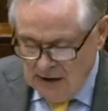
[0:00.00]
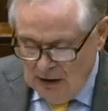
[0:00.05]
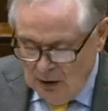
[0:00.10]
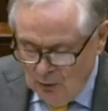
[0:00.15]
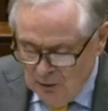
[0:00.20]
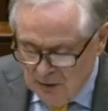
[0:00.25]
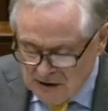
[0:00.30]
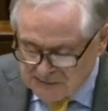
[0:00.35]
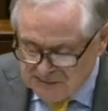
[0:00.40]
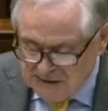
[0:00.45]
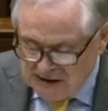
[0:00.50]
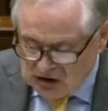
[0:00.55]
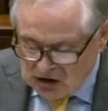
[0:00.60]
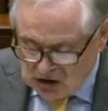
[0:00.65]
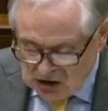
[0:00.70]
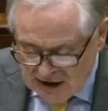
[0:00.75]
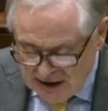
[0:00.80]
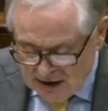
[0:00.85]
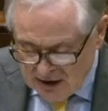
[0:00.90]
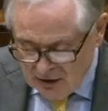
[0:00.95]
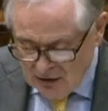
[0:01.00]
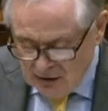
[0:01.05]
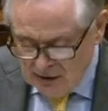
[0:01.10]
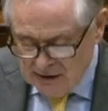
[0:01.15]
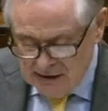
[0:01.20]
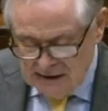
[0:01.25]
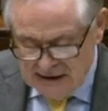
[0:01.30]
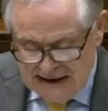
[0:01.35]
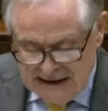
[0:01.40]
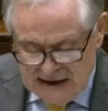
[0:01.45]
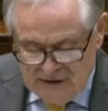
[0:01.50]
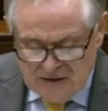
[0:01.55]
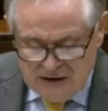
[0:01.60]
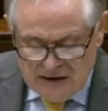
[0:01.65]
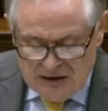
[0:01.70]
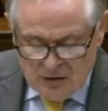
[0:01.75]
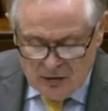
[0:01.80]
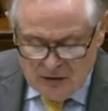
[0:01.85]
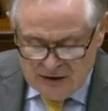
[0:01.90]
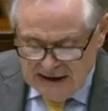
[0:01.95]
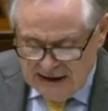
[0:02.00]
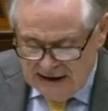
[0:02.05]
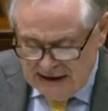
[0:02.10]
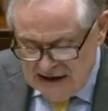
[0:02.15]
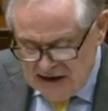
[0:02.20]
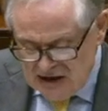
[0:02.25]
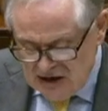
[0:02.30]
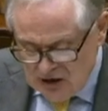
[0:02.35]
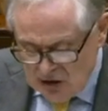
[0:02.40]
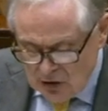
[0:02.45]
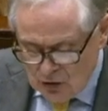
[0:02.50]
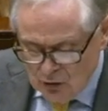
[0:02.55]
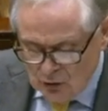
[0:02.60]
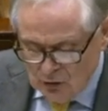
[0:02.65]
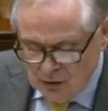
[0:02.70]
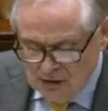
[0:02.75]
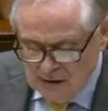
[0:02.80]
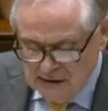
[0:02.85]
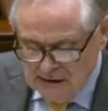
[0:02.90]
We must be clear in the EU